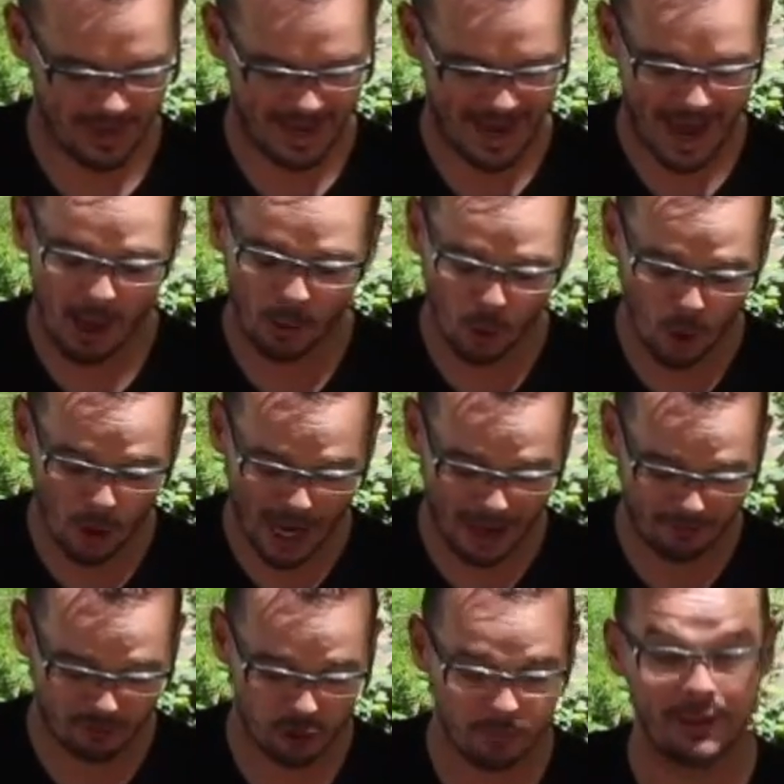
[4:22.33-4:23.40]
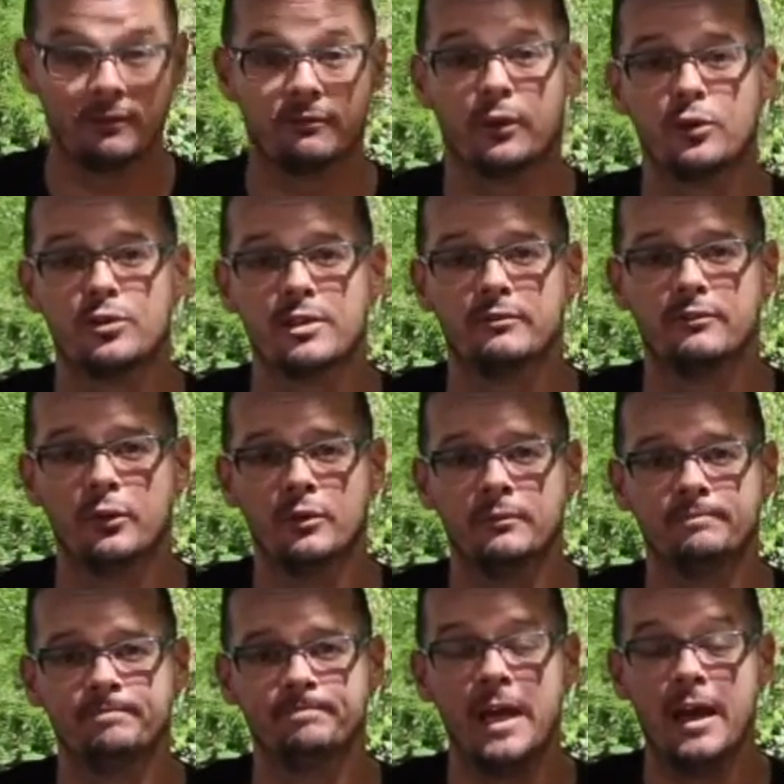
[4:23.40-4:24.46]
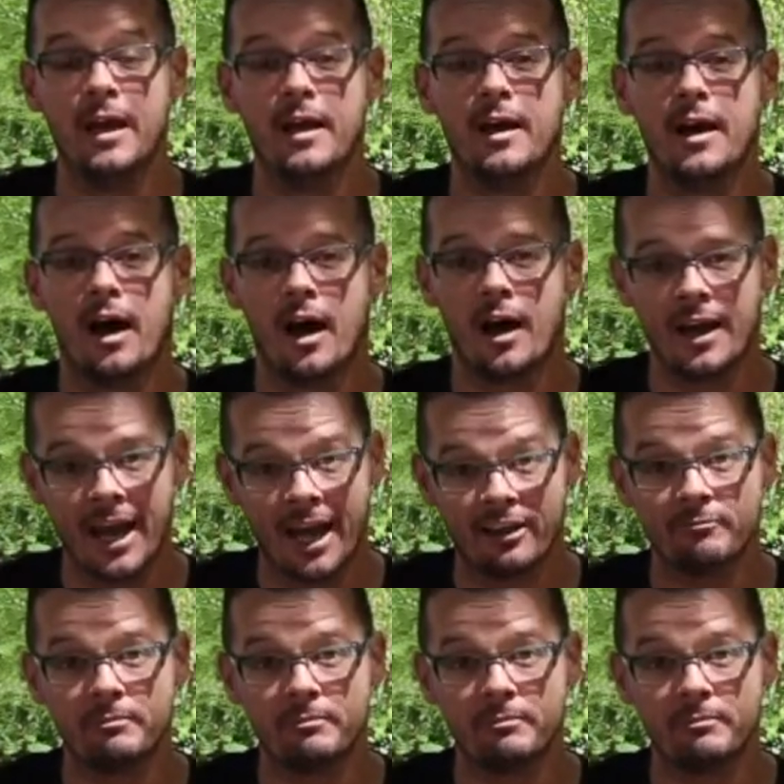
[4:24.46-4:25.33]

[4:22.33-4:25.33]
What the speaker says: How long have you been voting for? I have